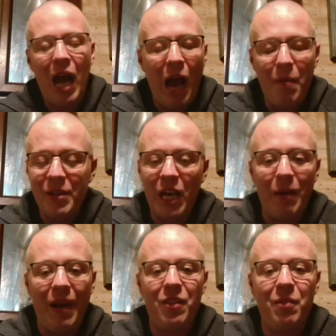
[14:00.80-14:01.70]
and we go
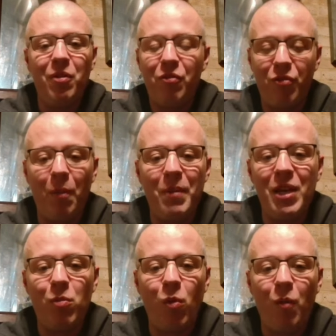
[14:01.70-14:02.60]
at them from
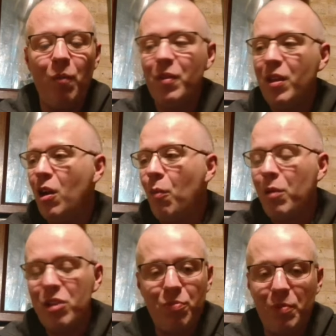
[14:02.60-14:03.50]
minute one.
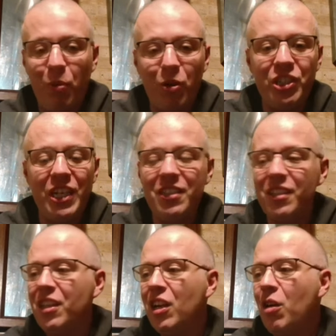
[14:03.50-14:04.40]
We push it.
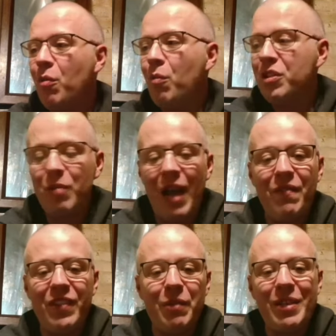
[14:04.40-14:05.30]
We do
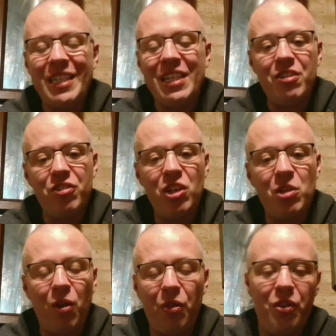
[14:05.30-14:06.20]
everything we didn't
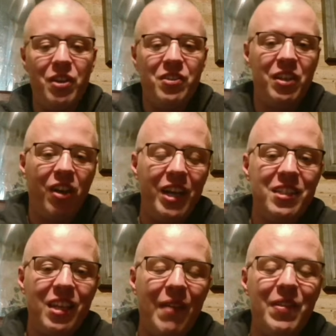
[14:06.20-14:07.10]
do on Thursday
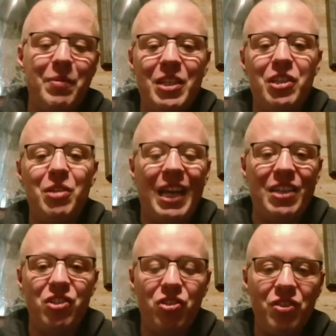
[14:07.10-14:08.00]
night, everything we didn't do
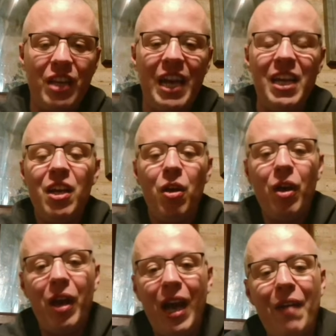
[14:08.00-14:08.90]
last Sunday,
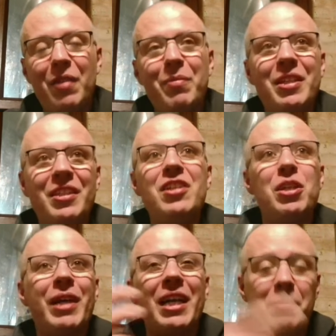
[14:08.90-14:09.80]
everything we did
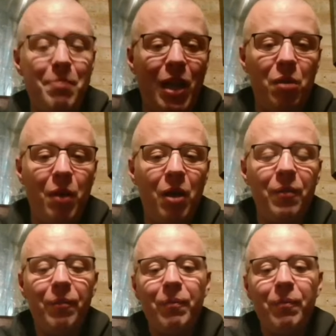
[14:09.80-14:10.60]
do against Malmo